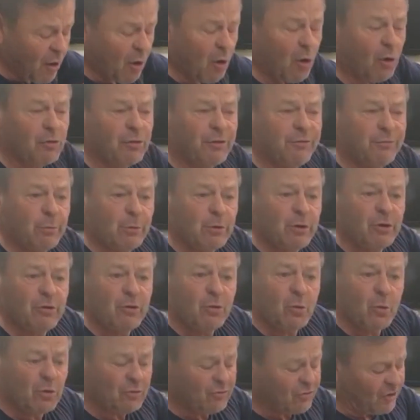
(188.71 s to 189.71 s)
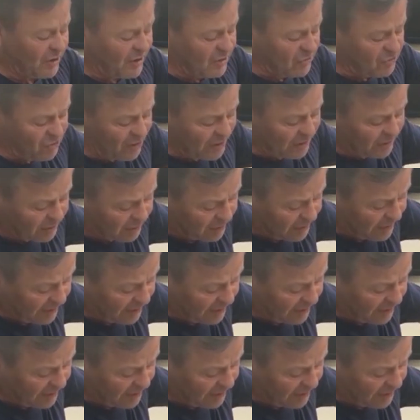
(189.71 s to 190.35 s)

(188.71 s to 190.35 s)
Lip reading: or if we're only wanting a gentle